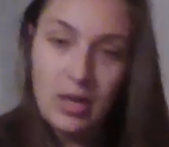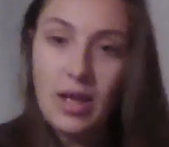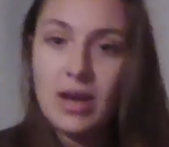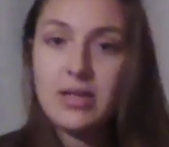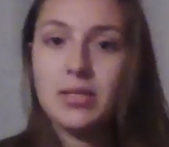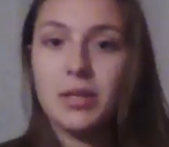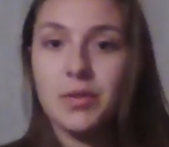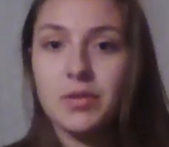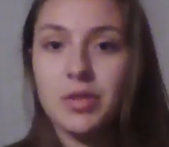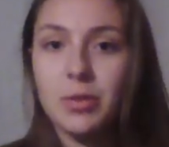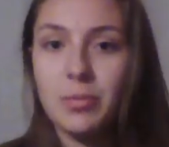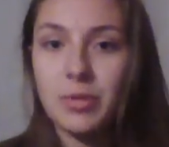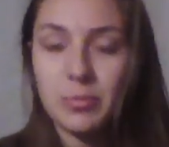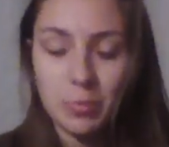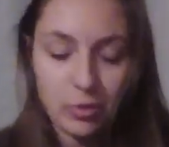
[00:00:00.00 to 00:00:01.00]
I still have so
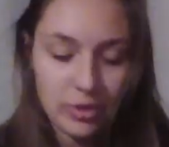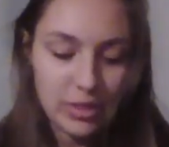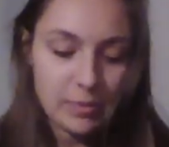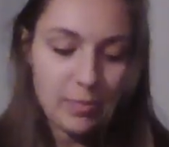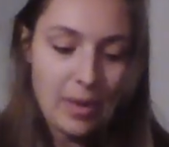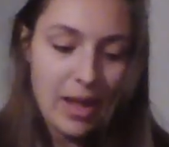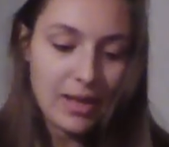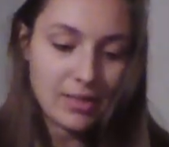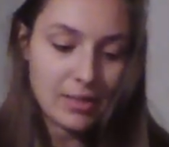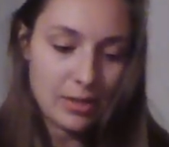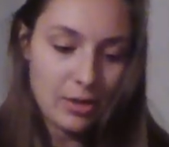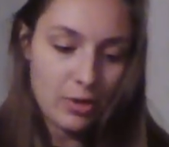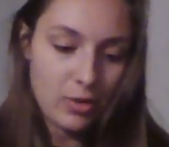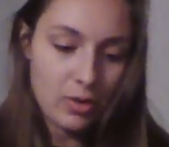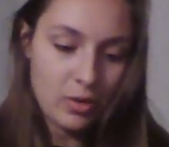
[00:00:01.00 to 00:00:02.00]
much more of this bag to
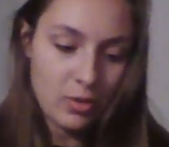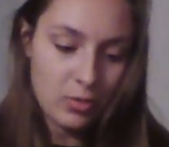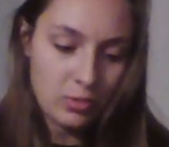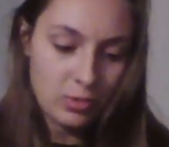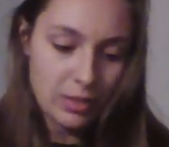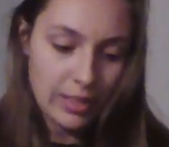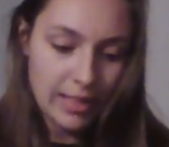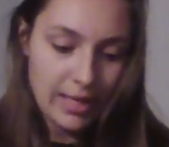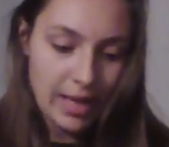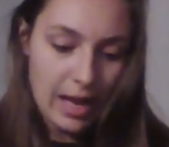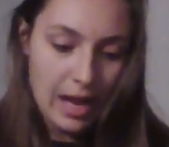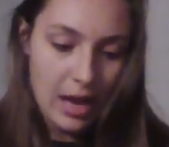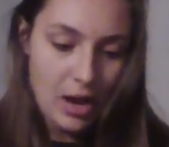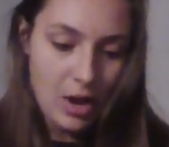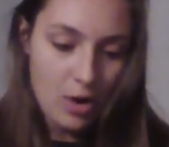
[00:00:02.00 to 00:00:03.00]
go. Holy
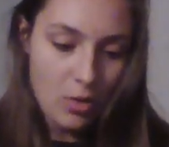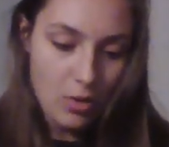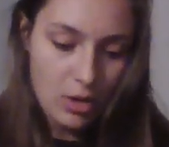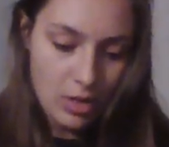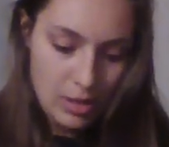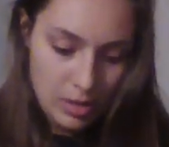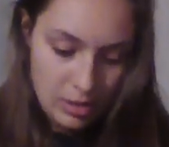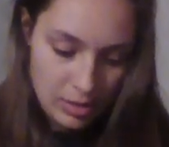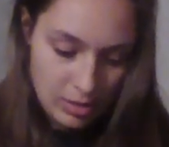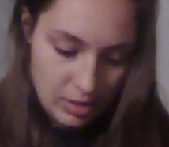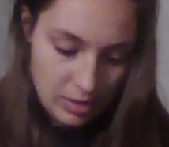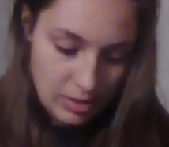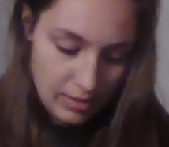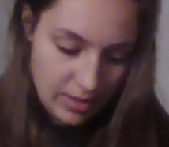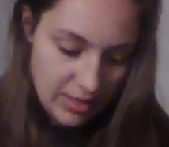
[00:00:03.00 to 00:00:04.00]
cow.
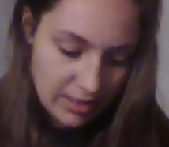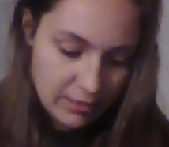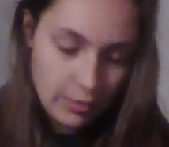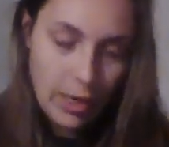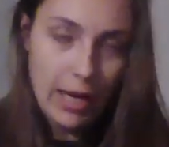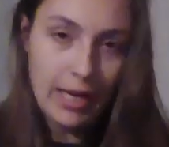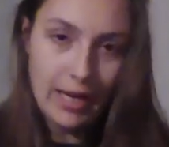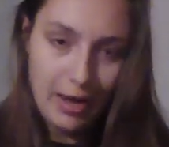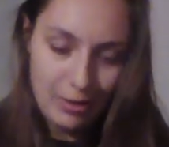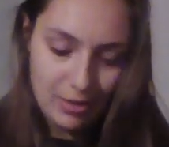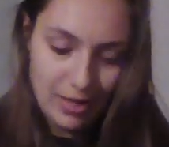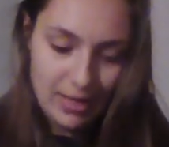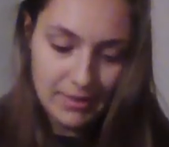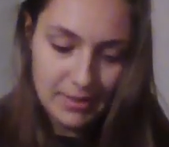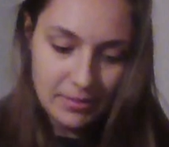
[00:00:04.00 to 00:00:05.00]
Thanks for hanging out,
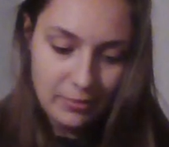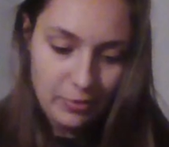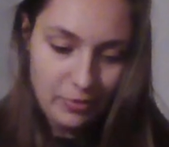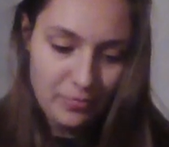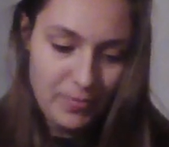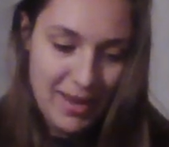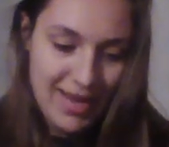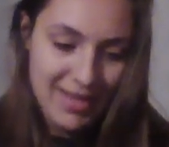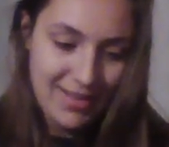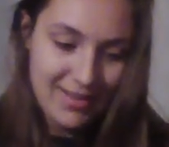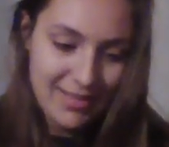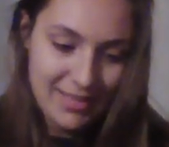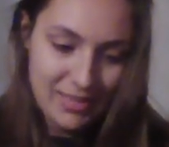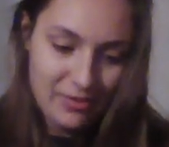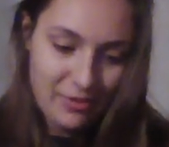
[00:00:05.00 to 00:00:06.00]
guys, if you've made it
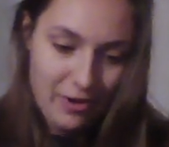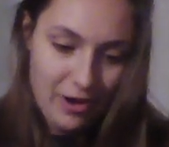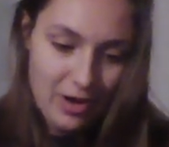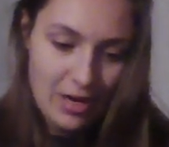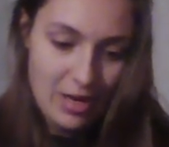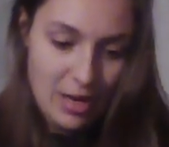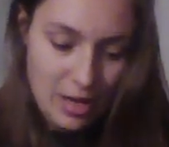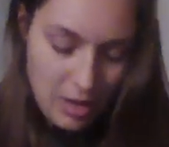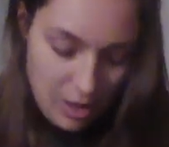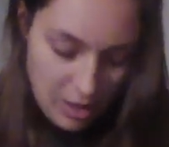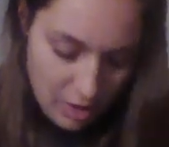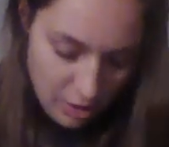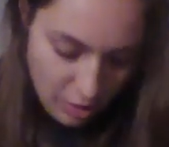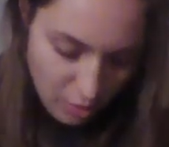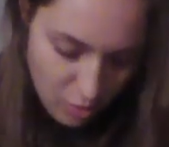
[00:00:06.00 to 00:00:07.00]
this far.
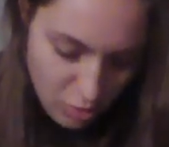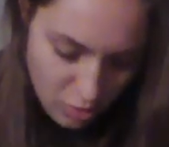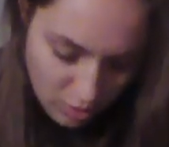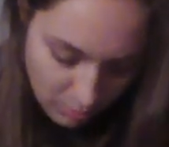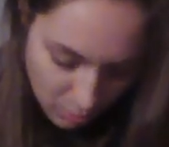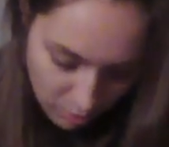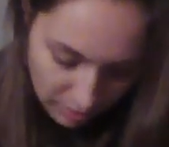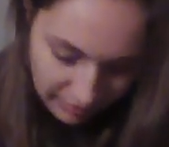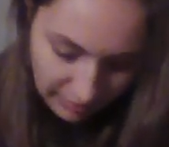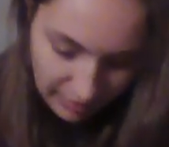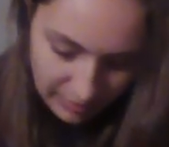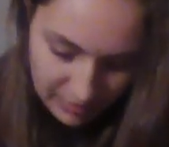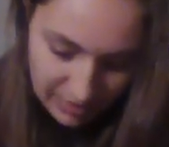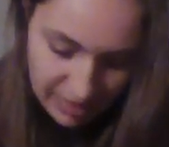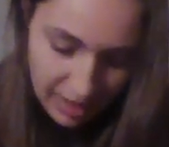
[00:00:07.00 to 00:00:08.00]
Oh, I'm holding that
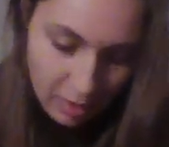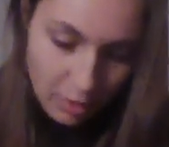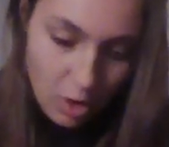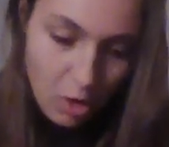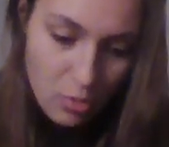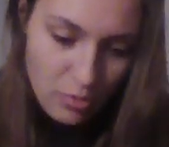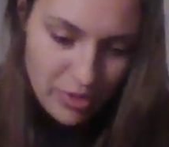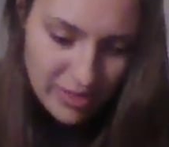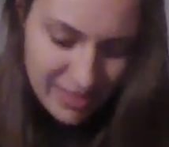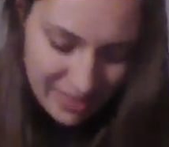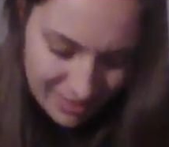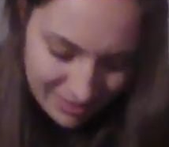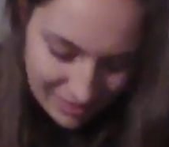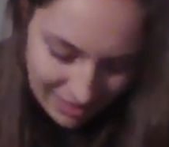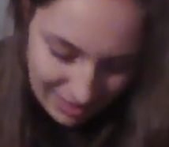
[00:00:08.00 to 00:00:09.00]
upside down. Oh, this
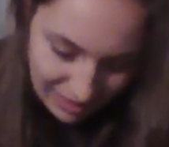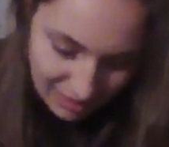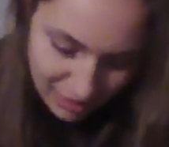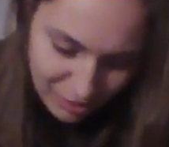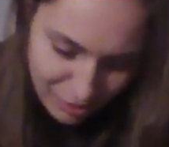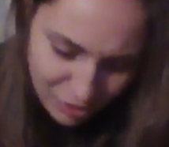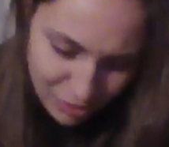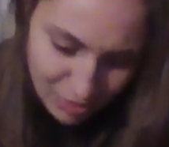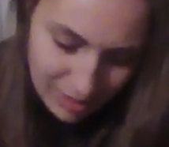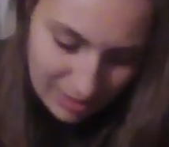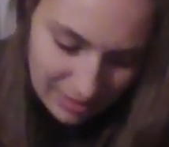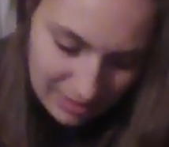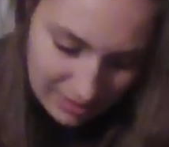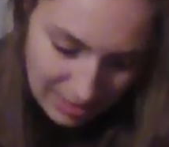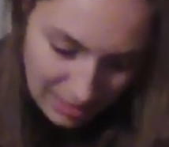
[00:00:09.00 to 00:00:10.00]
is
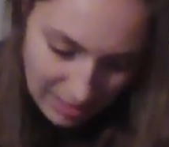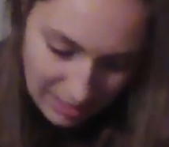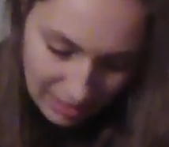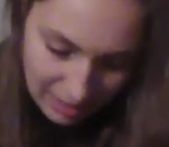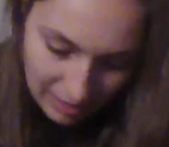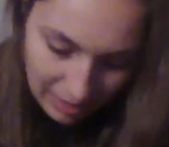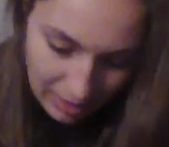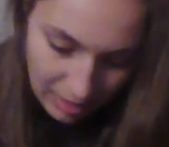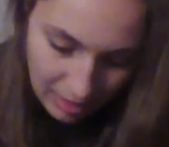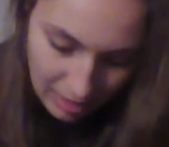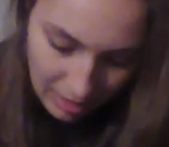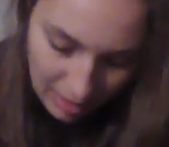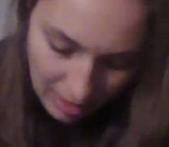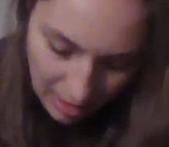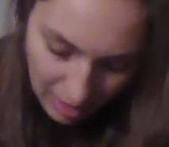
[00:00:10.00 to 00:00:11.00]
interesting.
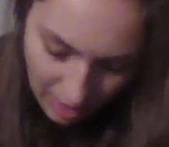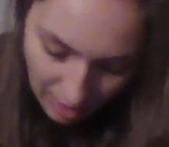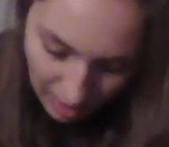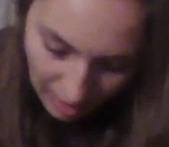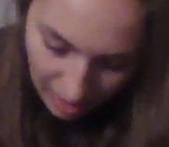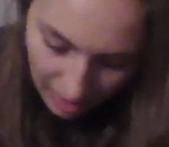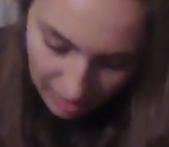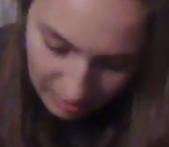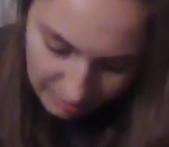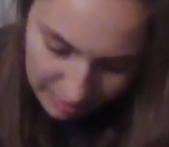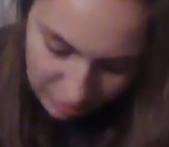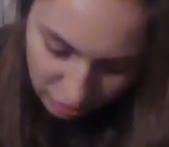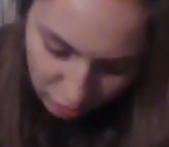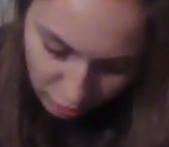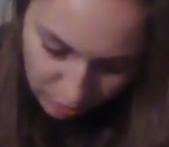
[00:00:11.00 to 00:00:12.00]
I'm
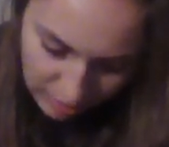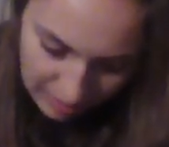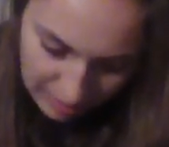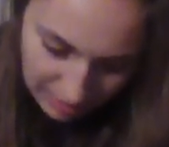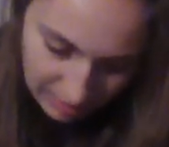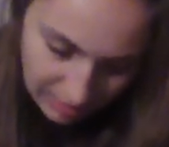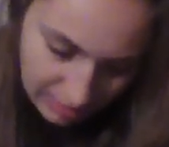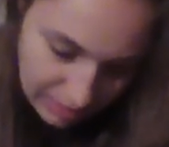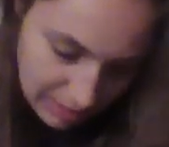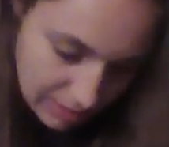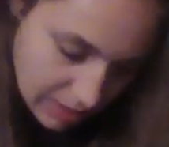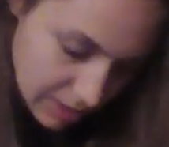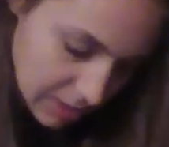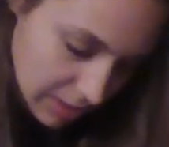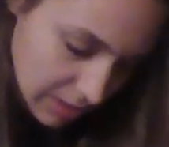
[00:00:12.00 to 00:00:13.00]
intrigued.
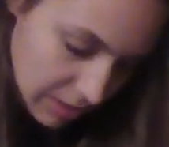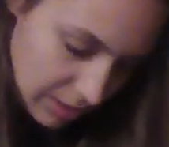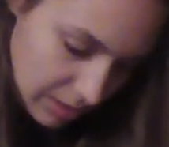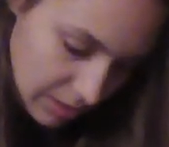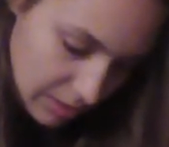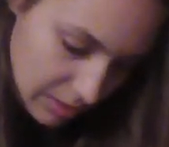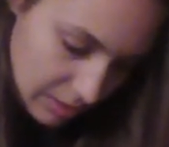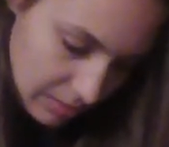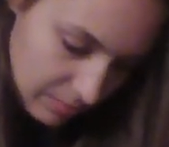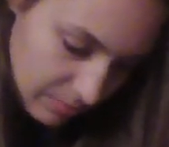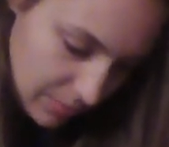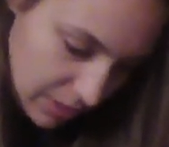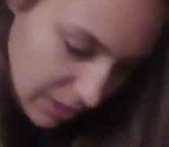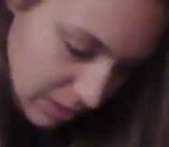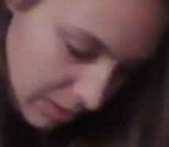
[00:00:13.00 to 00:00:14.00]

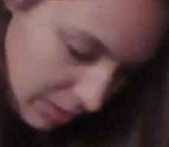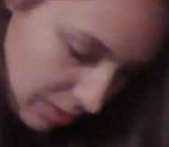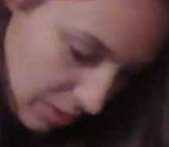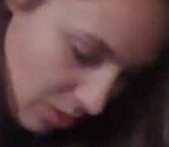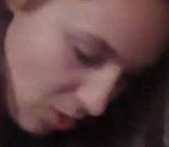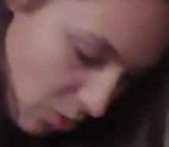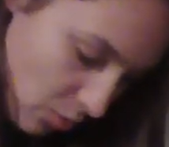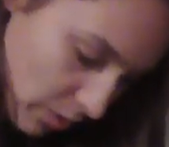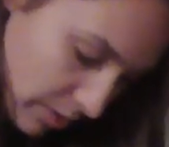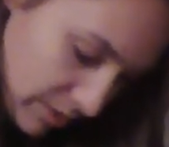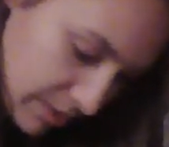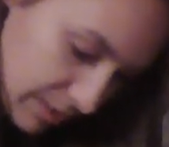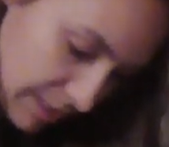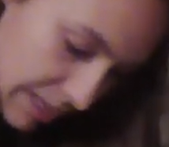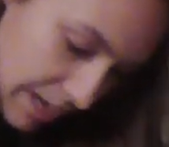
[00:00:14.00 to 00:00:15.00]
Where's
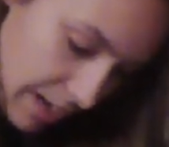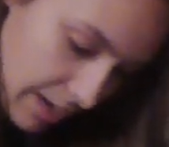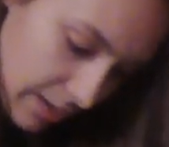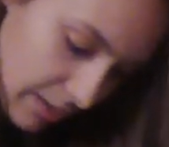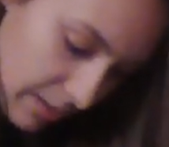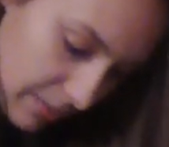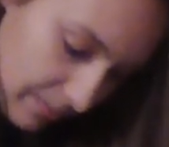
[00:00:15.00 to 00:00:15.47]
the tag?